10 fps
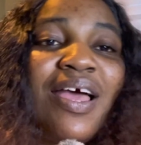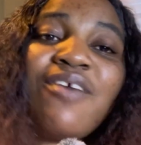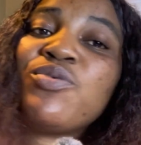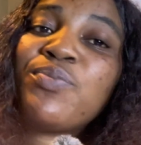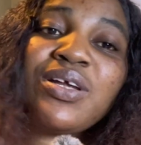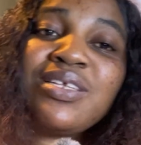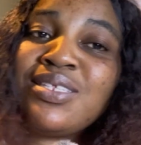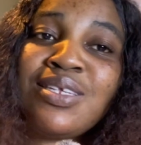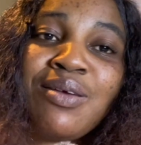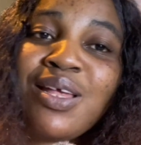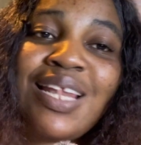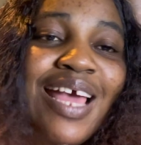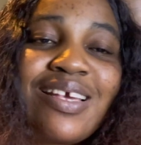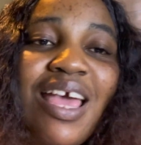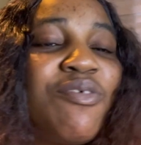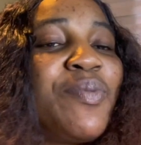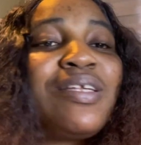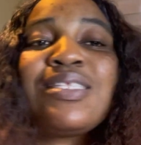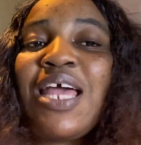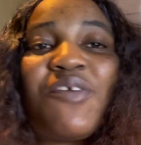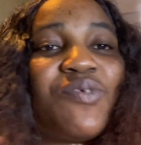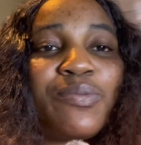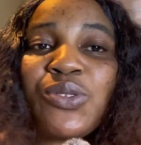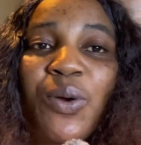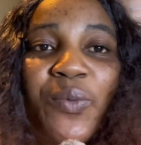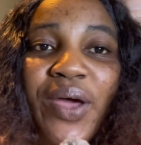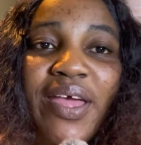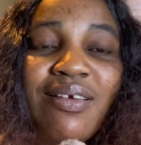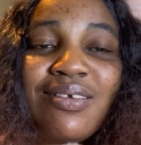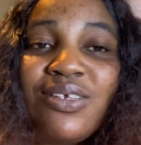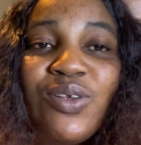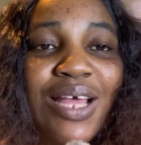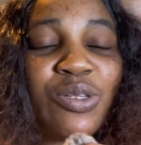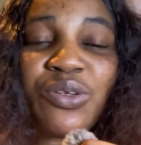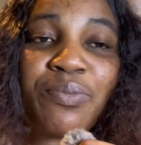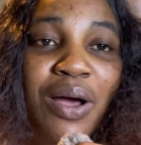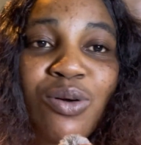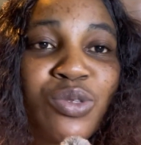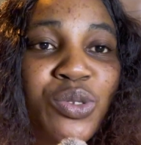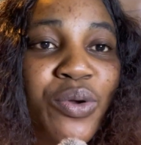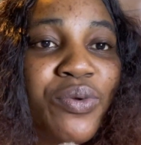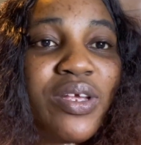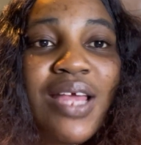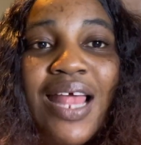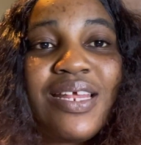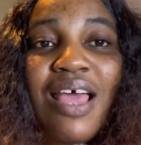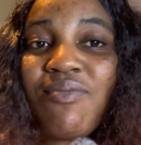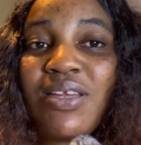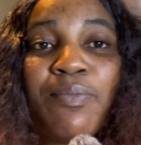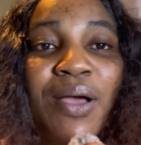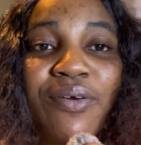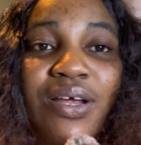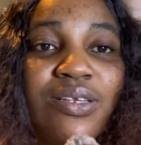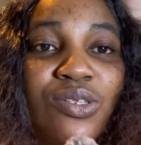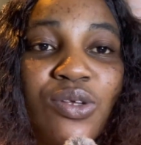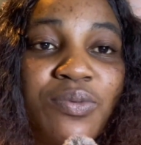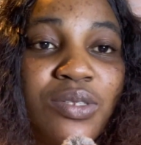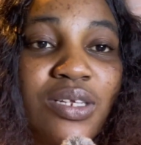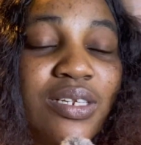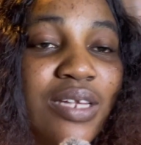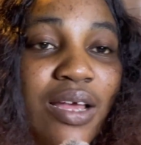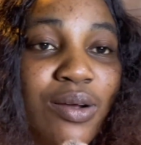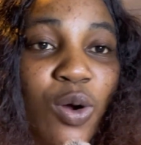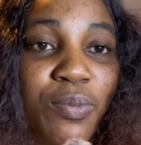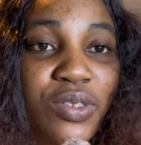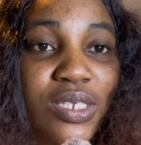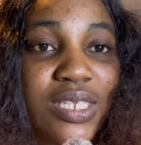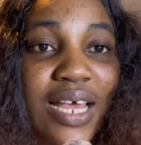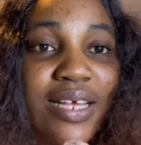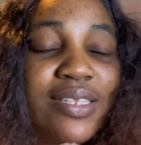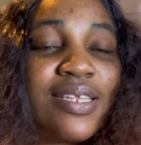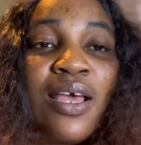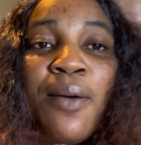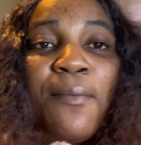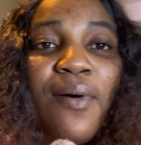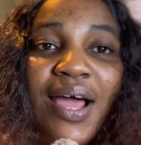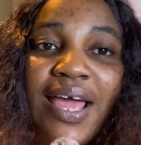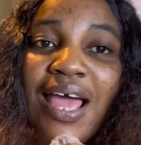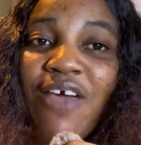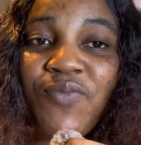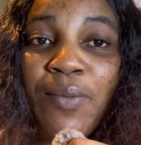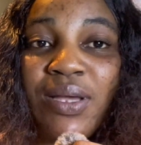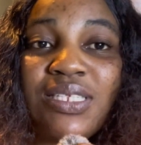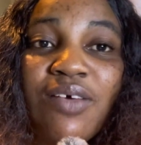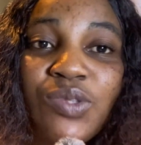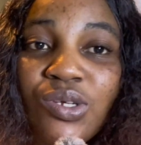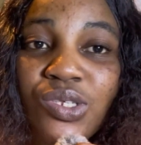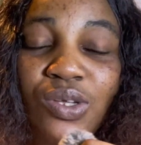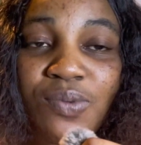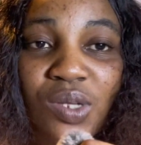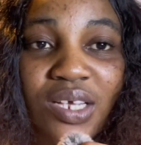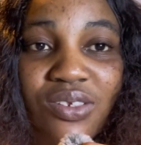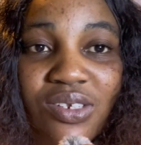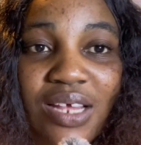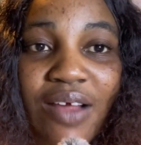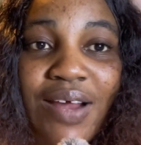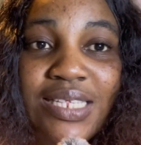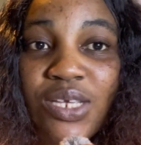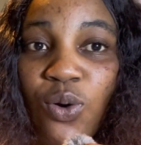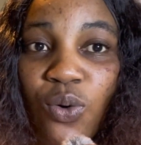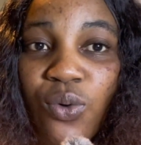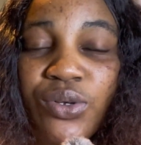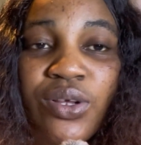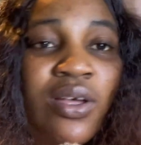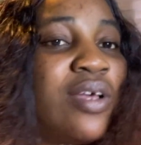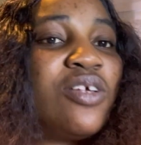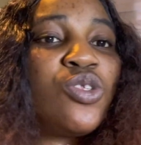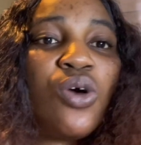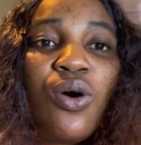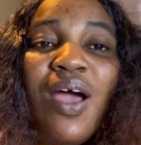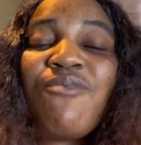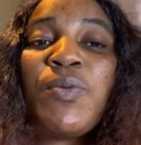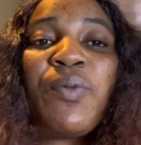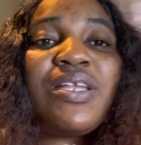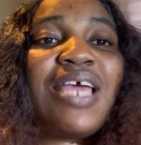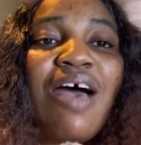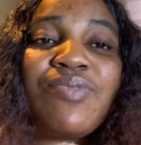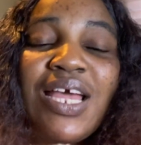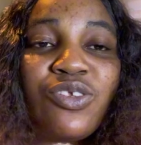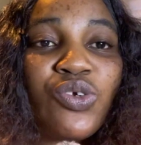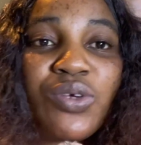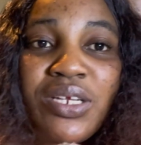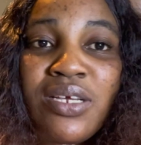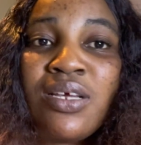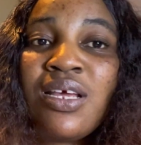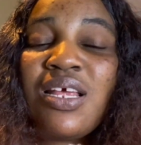everybody is everybody started from somewhere. I told you my own story. I didn't have any background in computer science, but I found myself doing software engineer, writing code. So everybody have their journey.